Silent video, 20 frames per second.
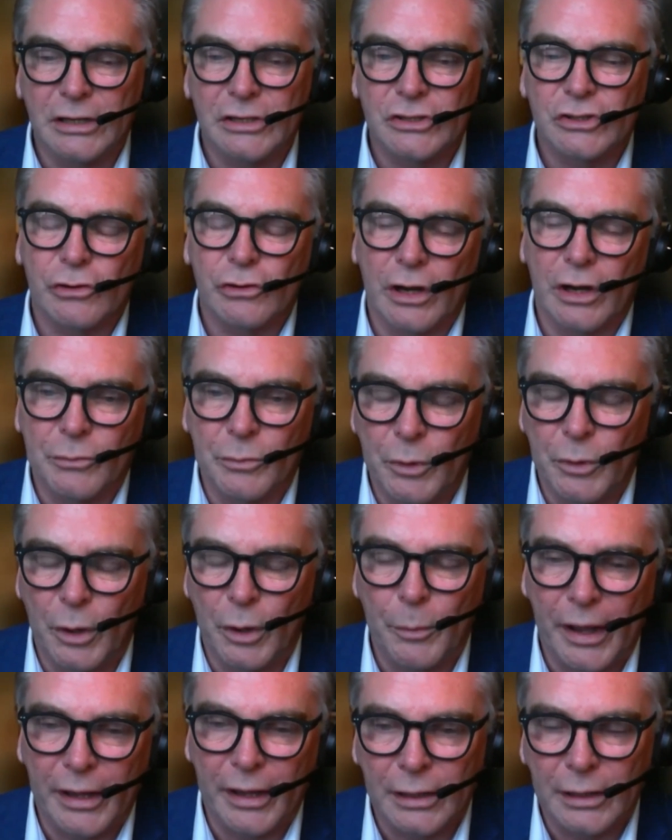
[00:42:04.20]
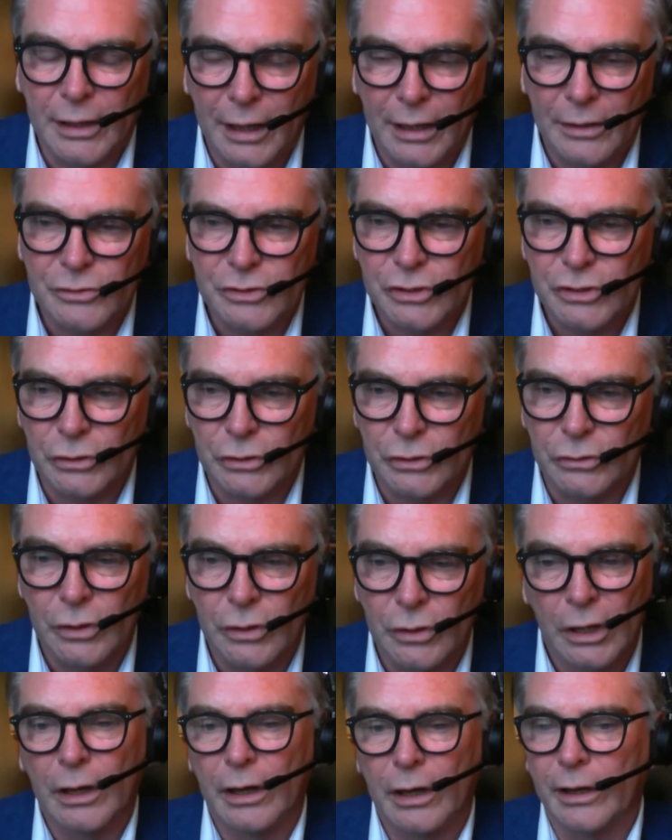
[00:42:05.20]
straight from your bank account to
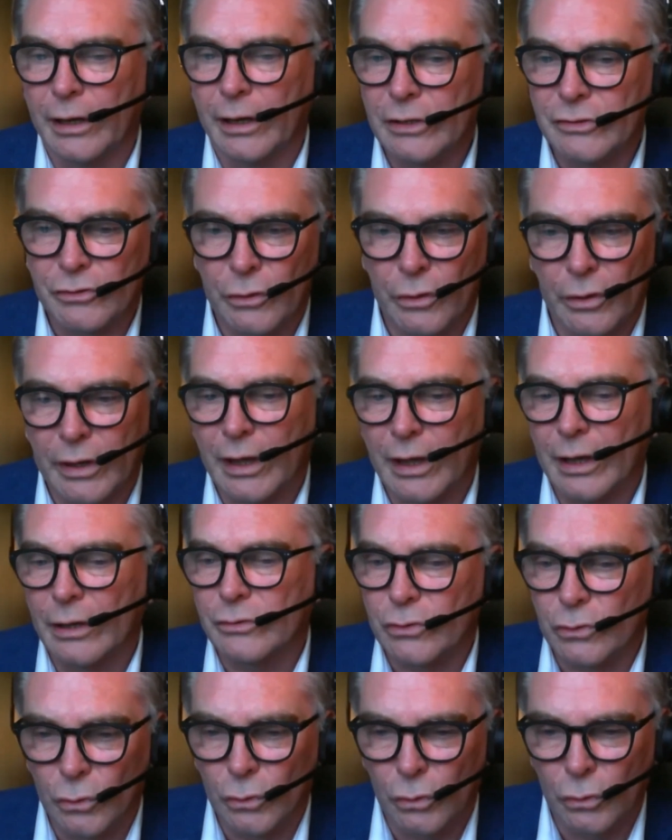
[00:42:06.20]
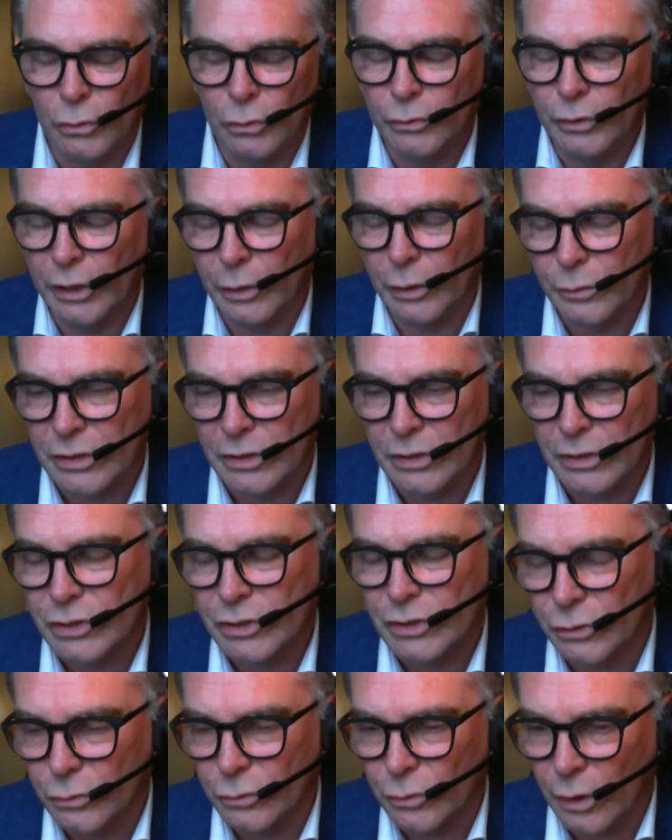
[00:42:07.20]
an escrow account, or
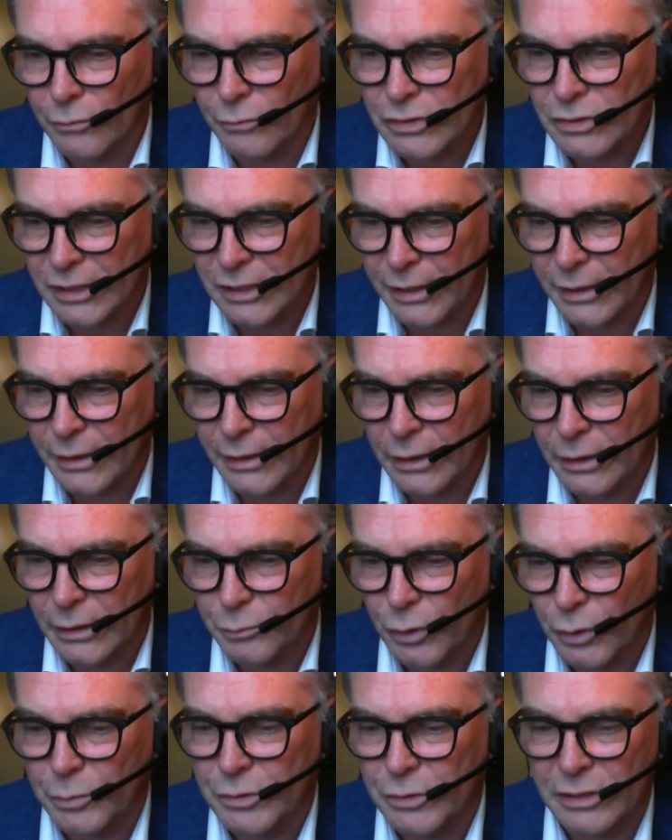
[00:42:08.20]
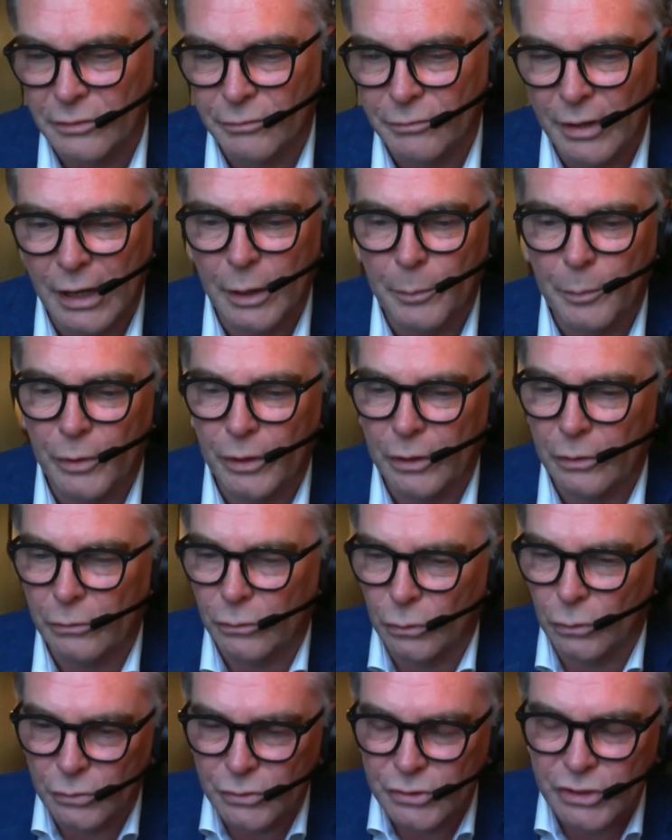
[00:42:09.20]
into obviously the property developer,
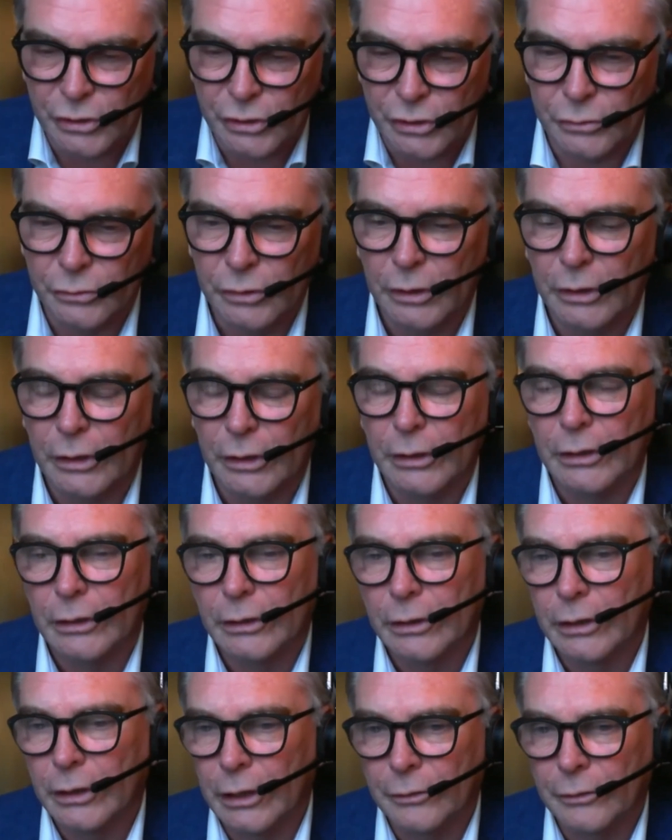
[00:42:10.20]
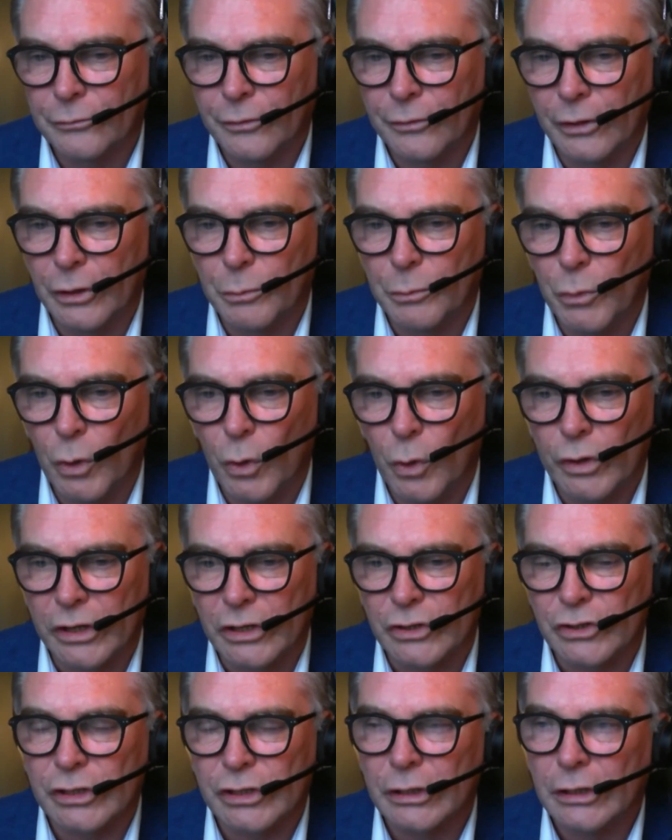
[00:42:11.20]
or to fund the
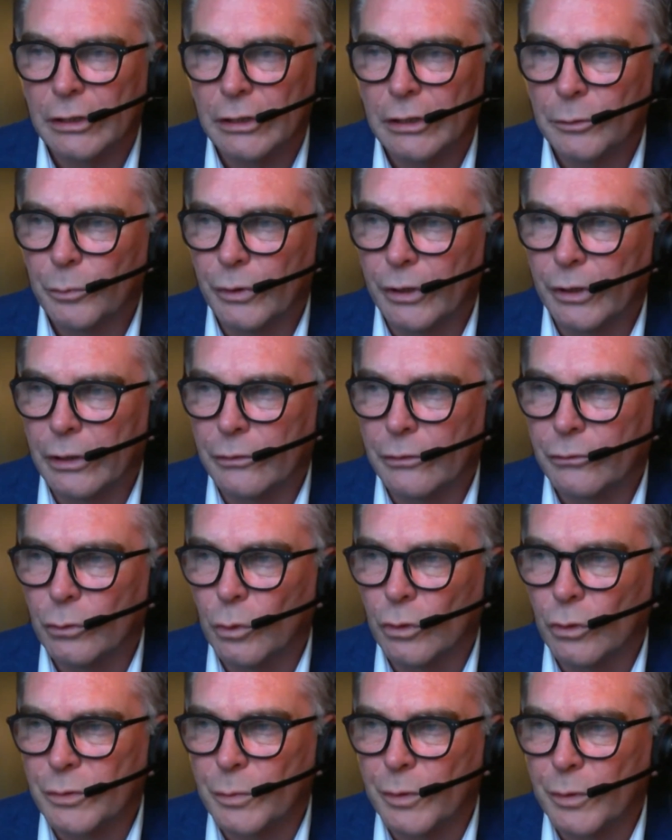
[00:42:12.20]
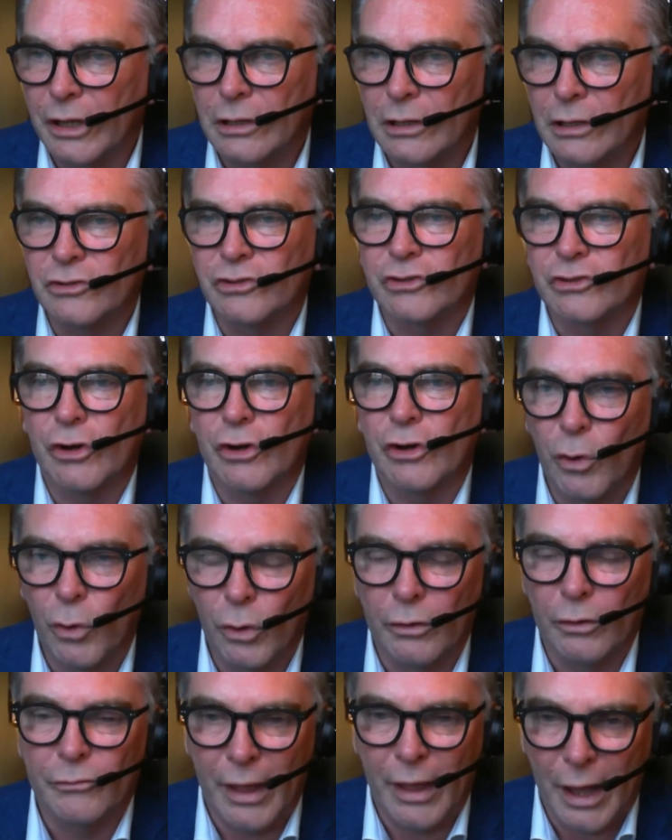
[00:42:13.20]
mortgage. But if you want to be in
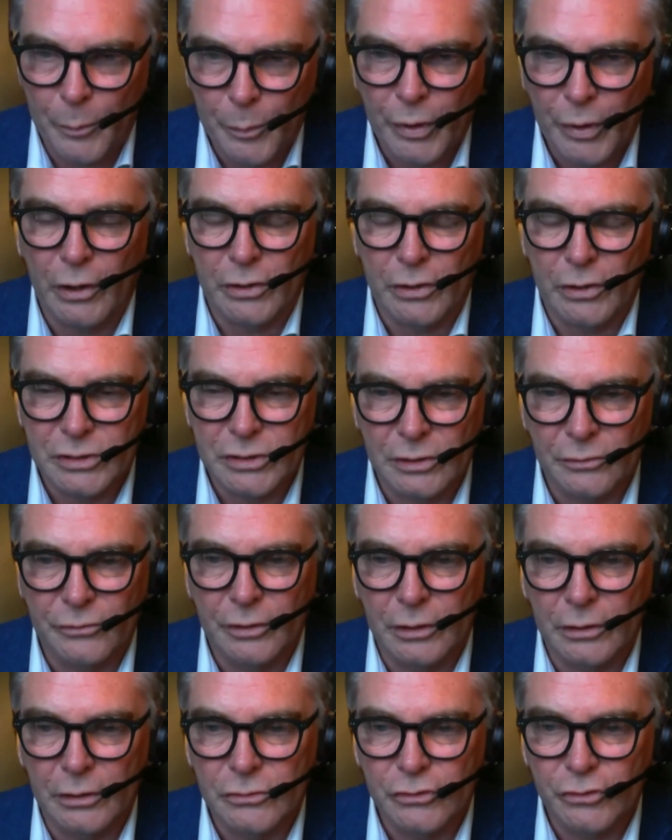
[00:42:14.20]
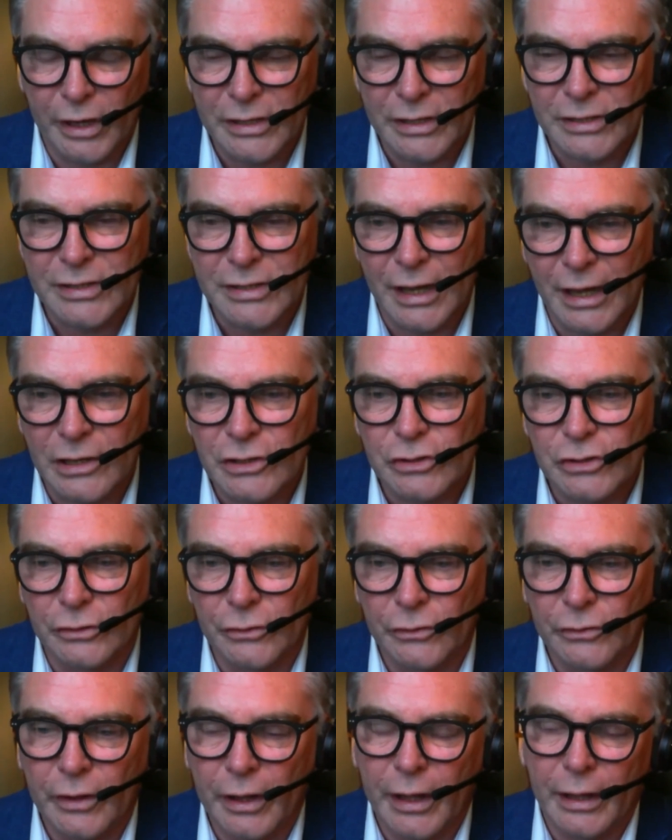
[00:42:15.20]
control of that part of the
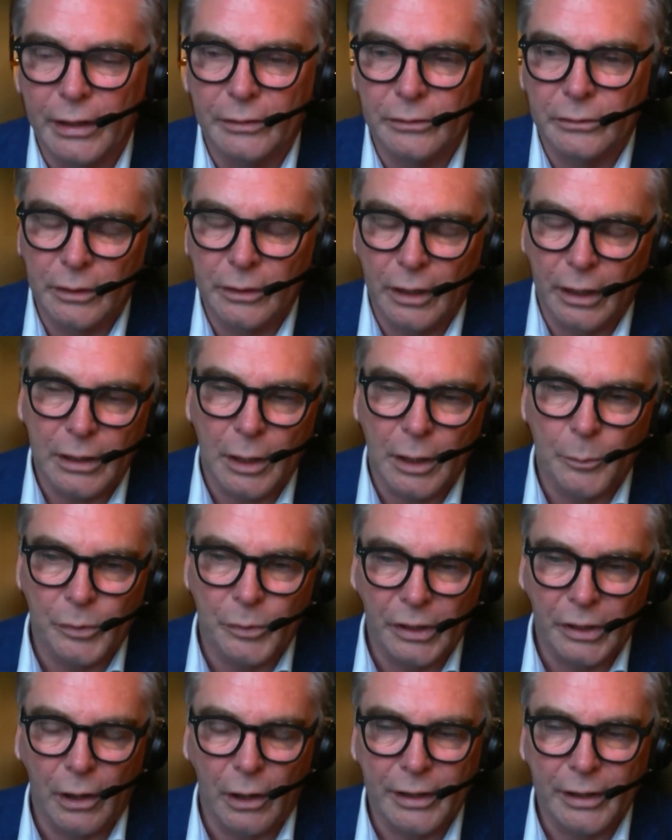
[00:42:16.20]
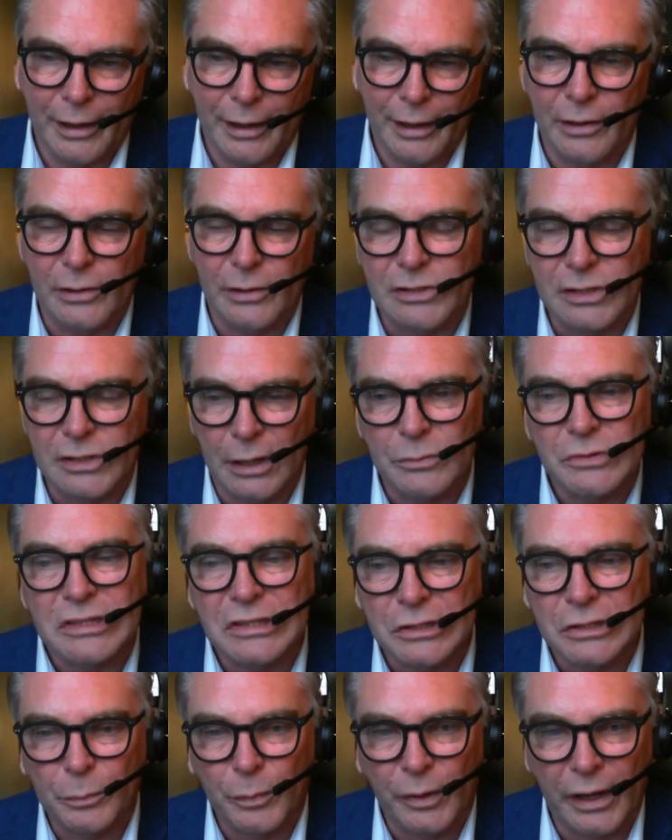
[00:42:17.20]
transaction, then a company like ours comes
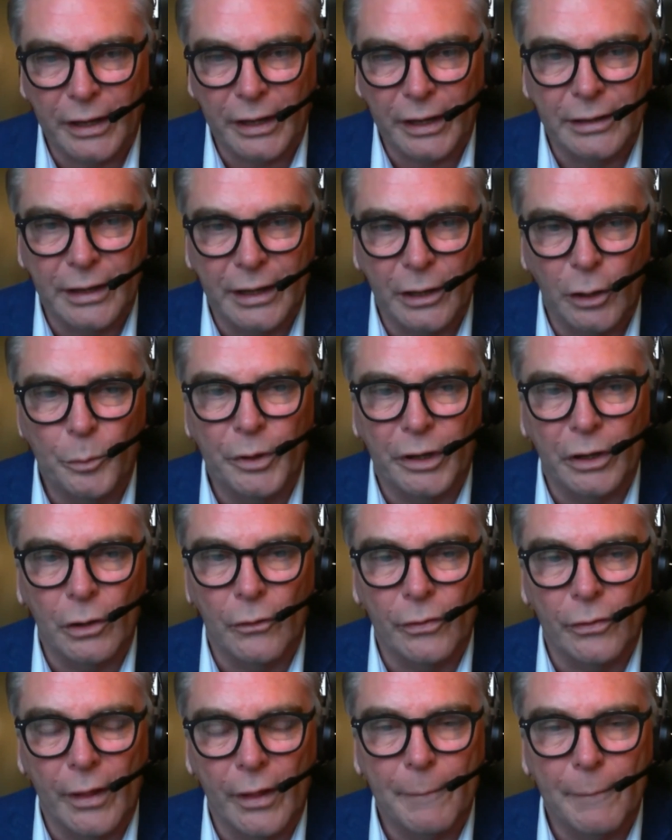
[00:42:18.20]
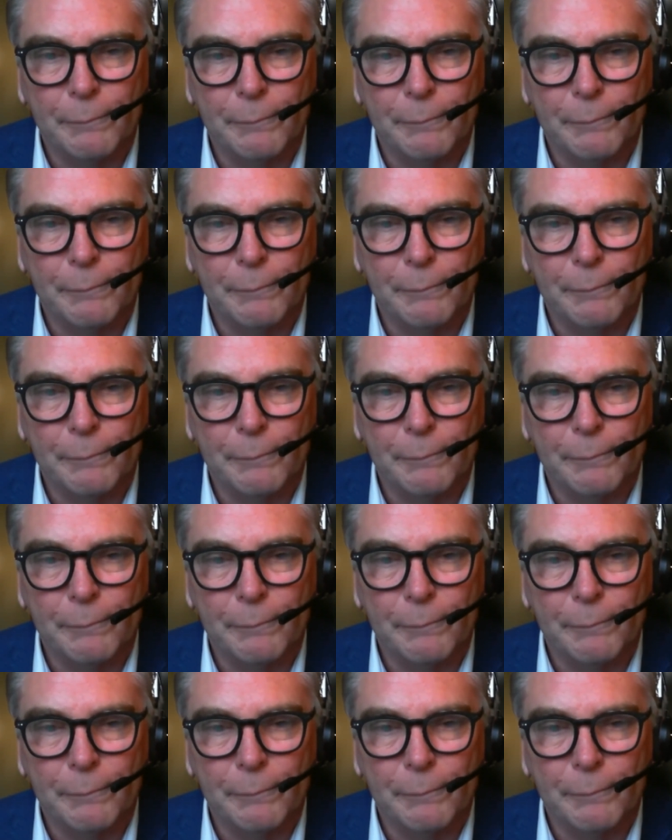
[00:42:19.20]
into play in helping on that.